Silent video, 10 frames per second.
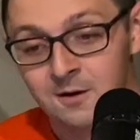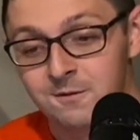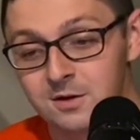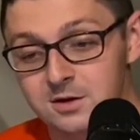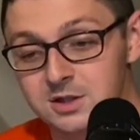
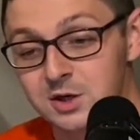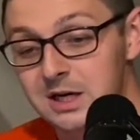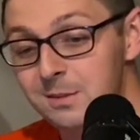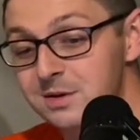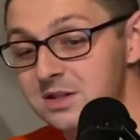For those of you
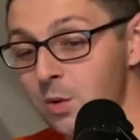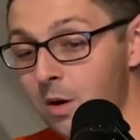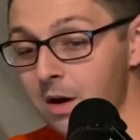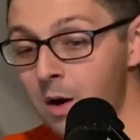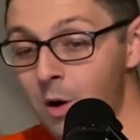keeping
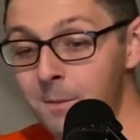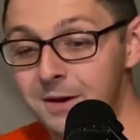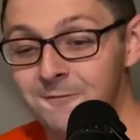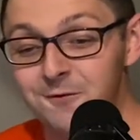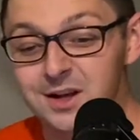score at home,
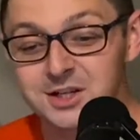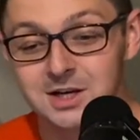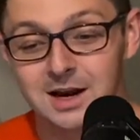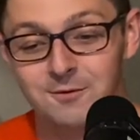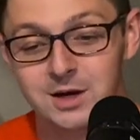
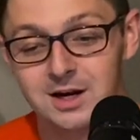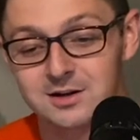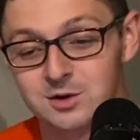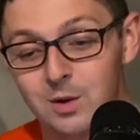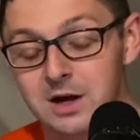inflation every year
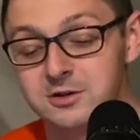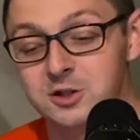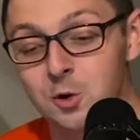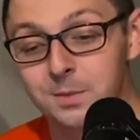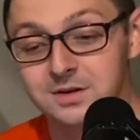is around
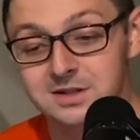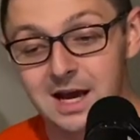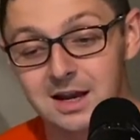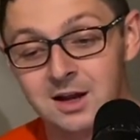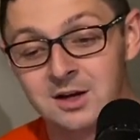
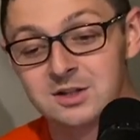2%,